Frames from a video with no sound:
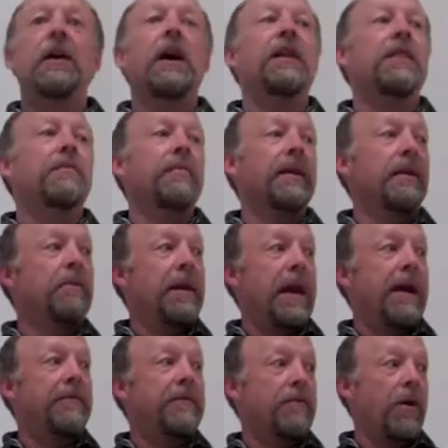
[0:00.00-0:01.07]
and in the middle, we
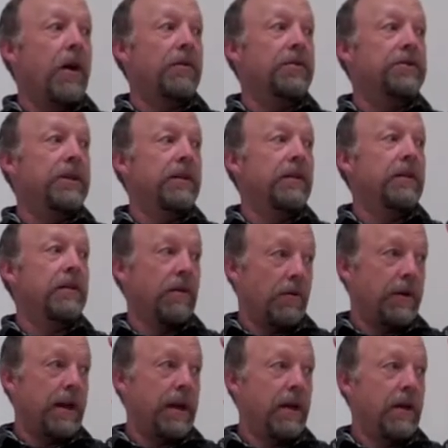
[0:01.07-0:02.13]
have democracy.
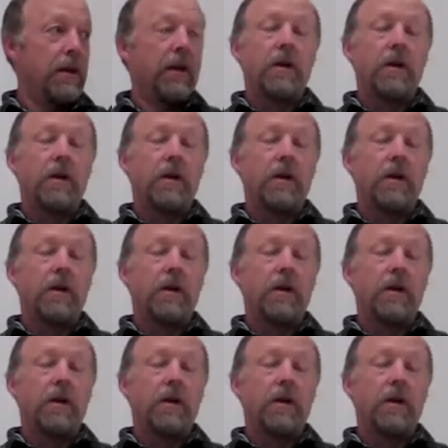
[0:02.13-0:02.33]
Okay?